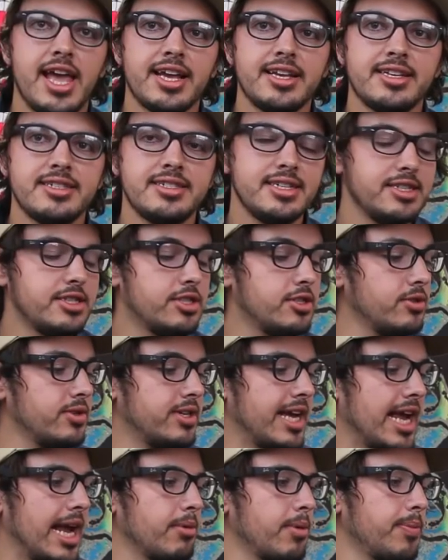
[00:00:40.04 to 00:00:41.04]

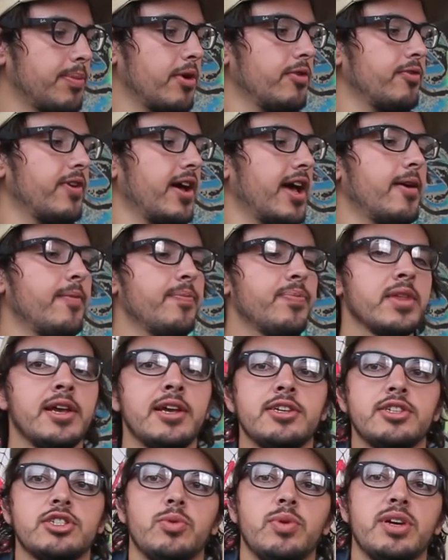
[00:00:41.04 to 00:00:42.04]
XC2 camber profile.
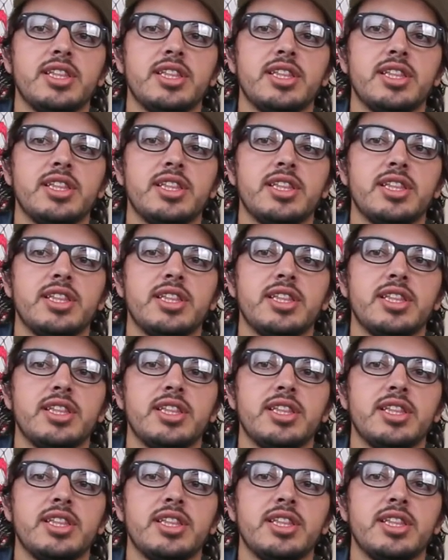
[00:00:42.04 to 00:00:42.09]
So